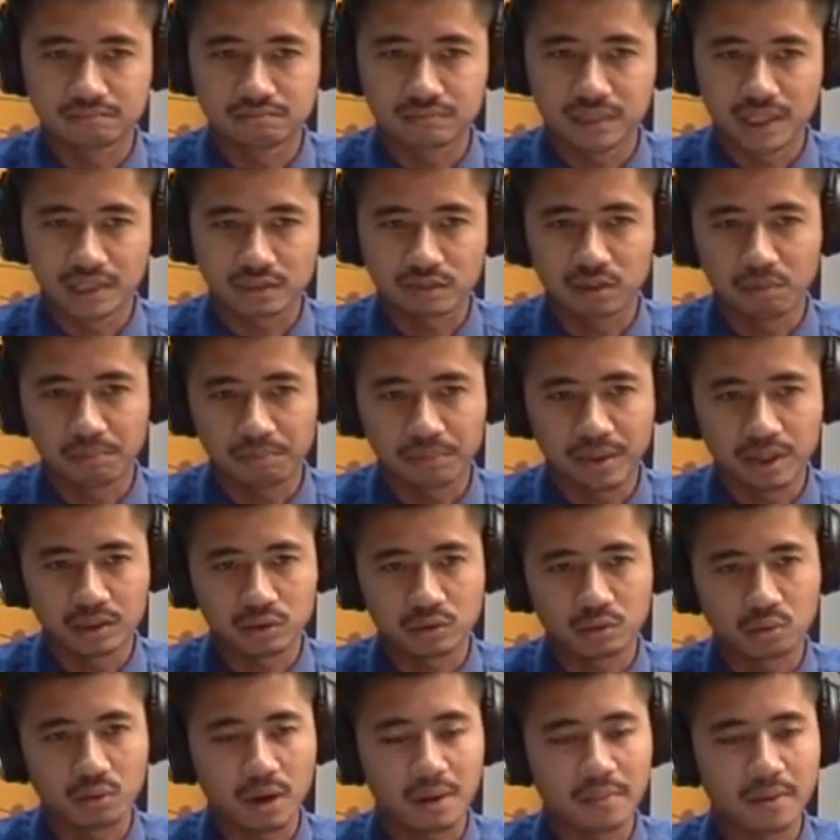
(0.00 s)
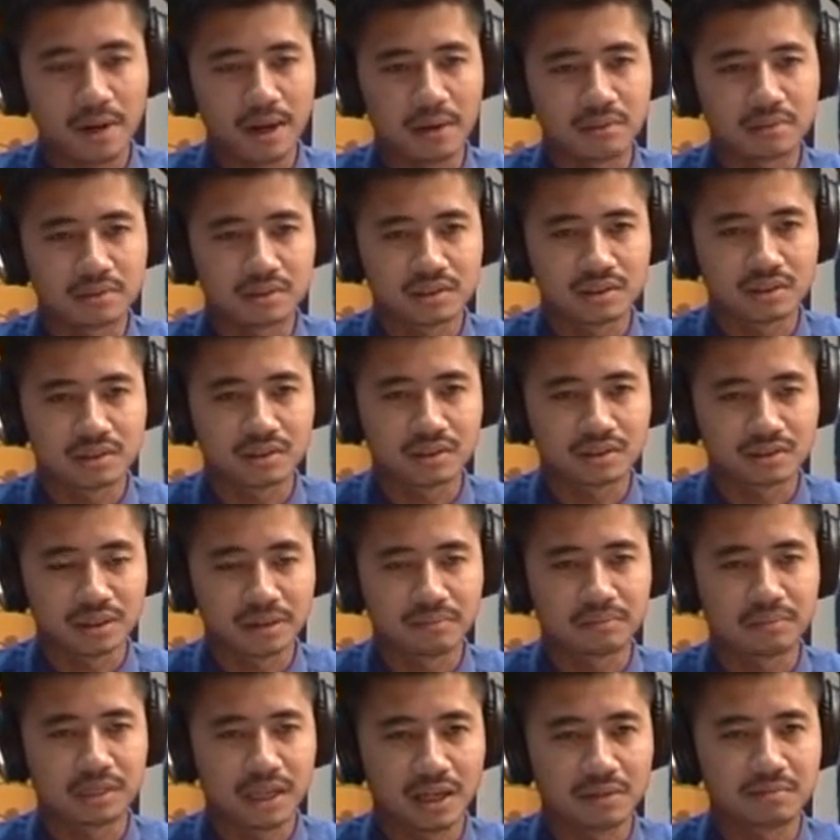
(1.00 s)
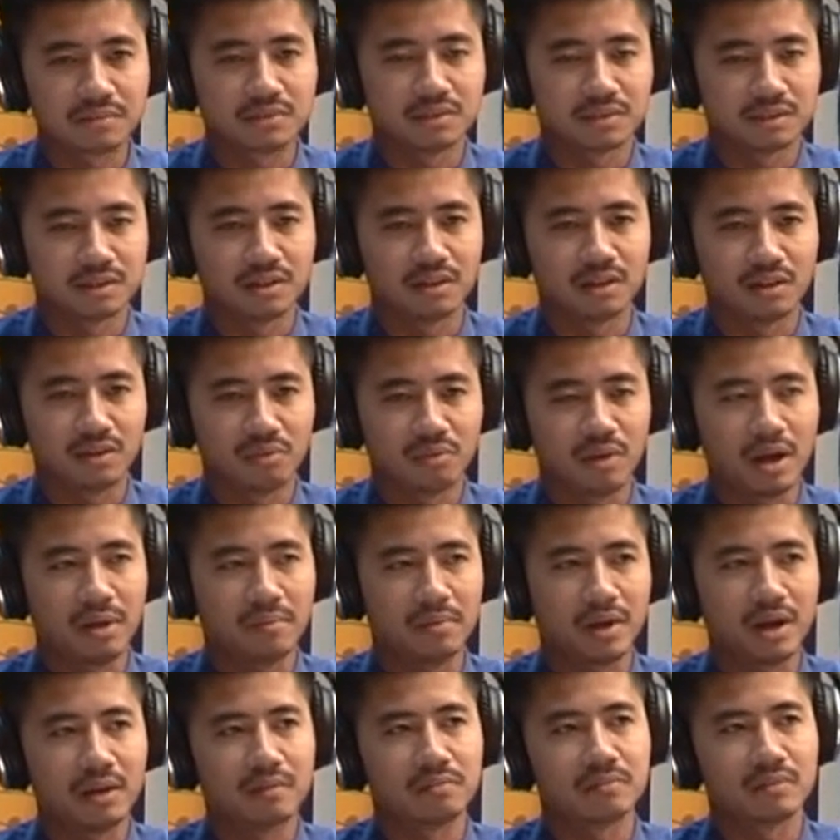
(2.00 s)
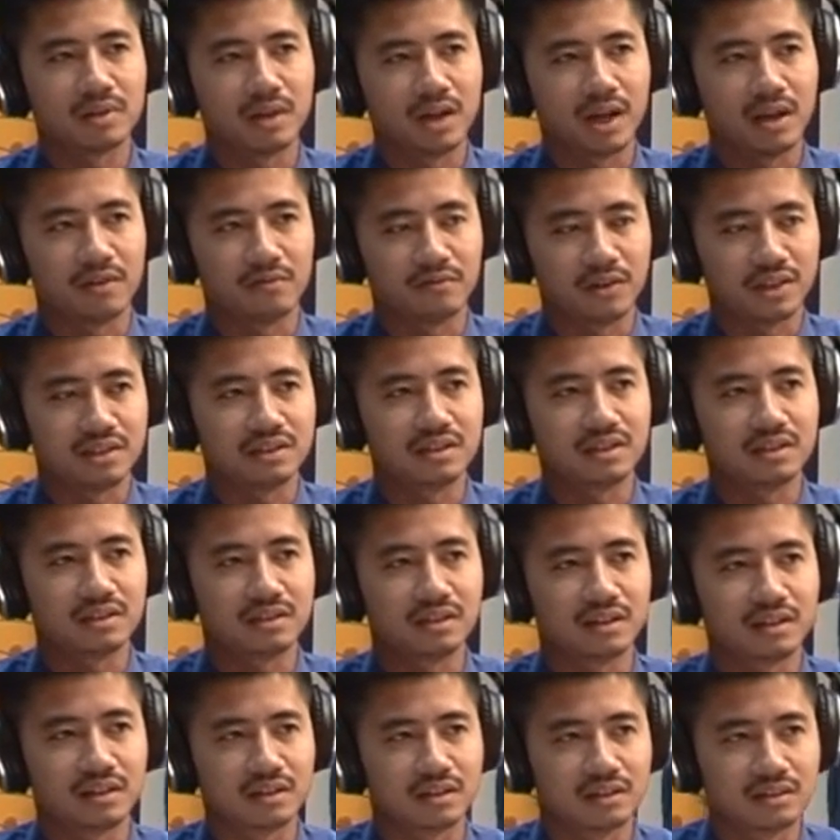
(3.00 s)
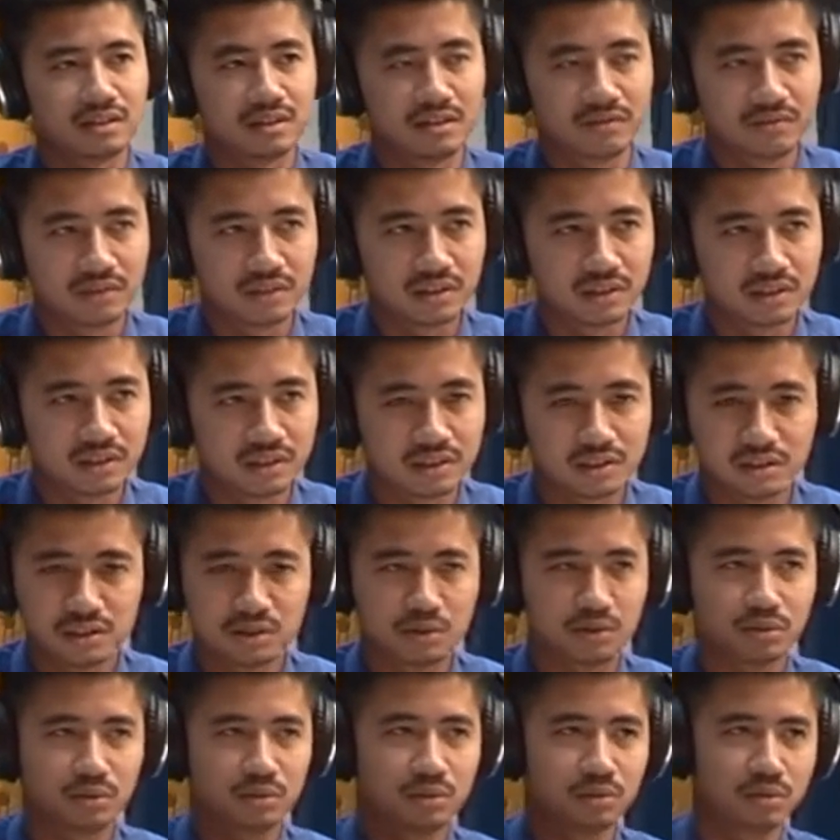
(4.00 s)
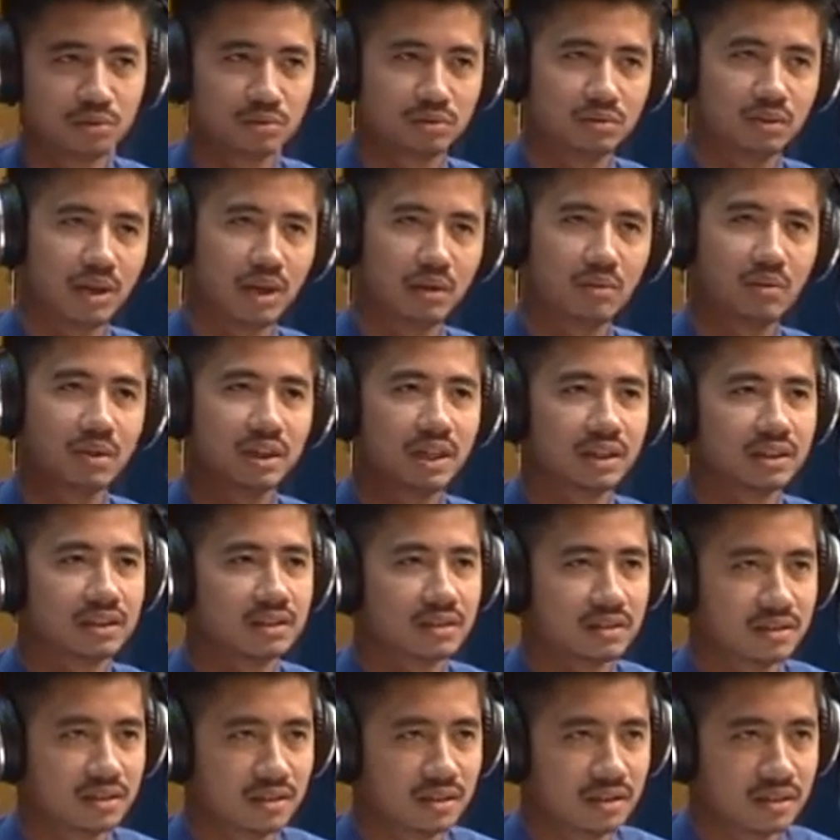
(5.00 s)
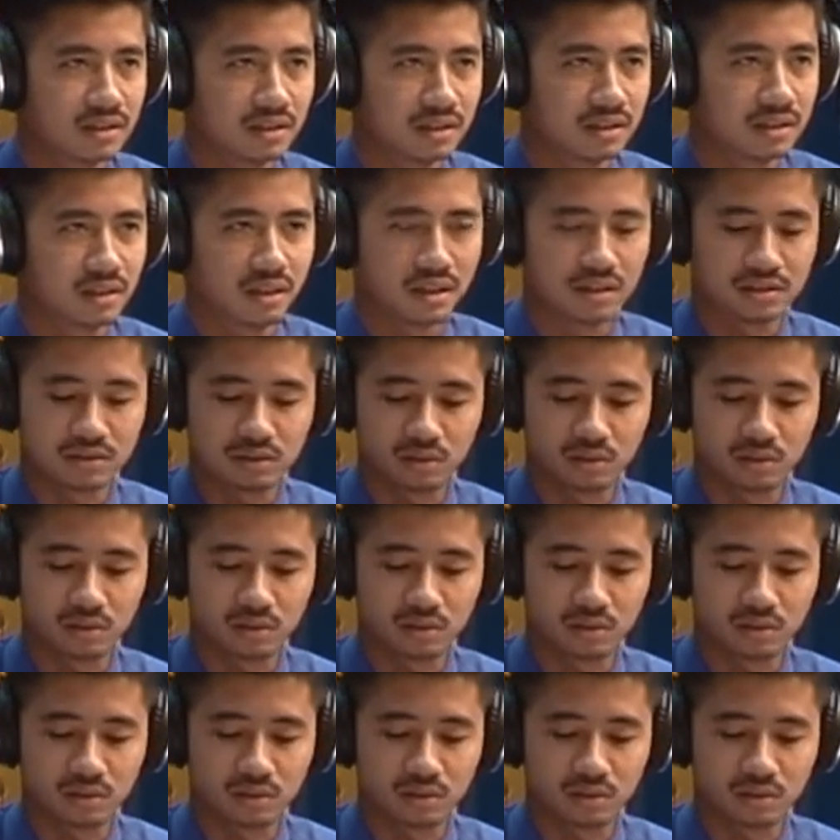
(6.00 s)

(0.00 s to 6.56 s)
as compared to web apps, sometimes web app facing the difficulties due to network latency, and